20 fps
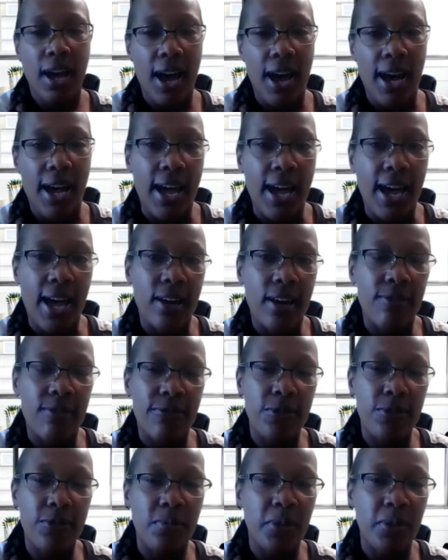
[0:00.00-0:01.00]
I had a
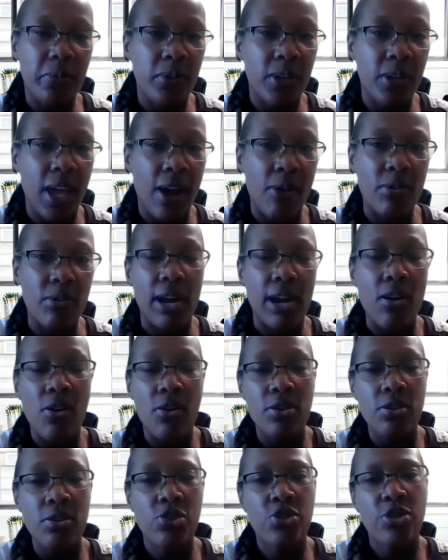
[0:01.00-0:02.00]
few people that were like, "Oh,
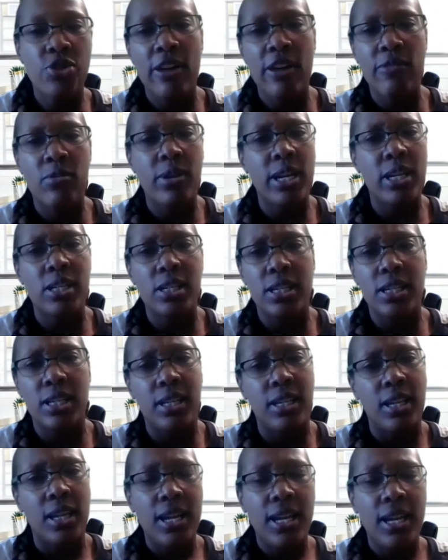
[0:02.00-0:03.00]
you're a travel
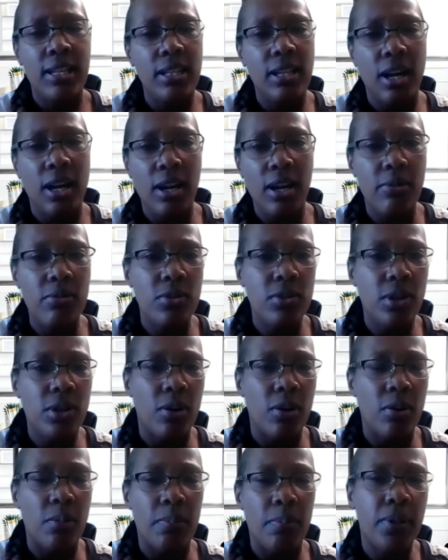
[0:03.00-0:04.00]
agent, uh, you
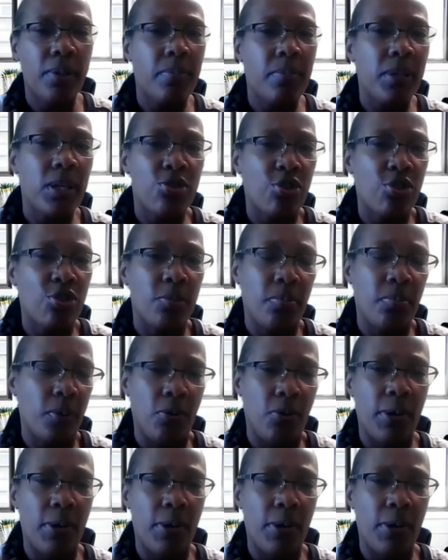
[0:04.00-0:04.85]
know, book me a trip or